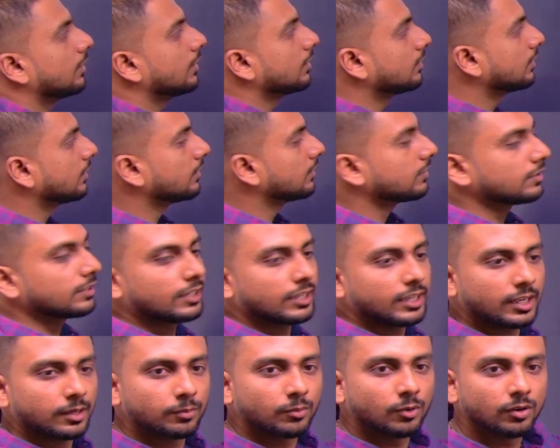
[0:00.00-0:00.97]
this is
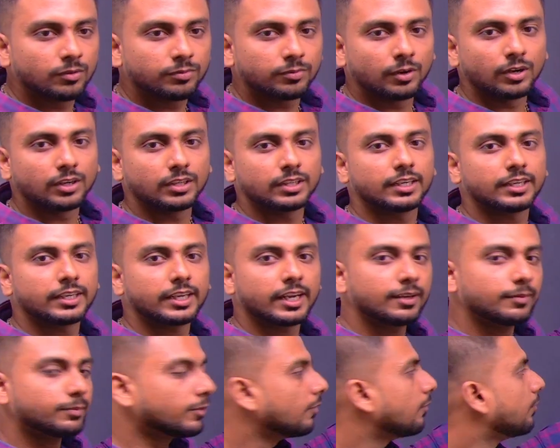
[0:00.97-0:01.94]
name of or the
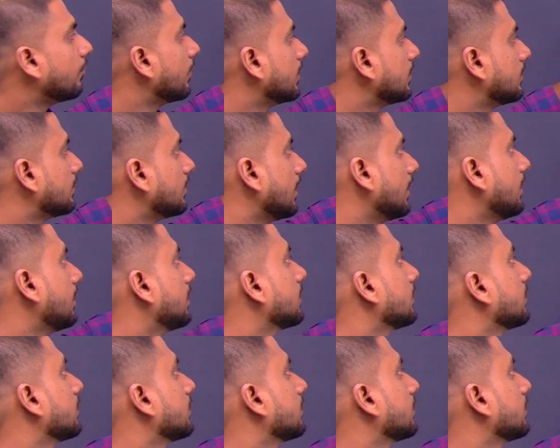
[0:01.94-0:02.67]
type of a set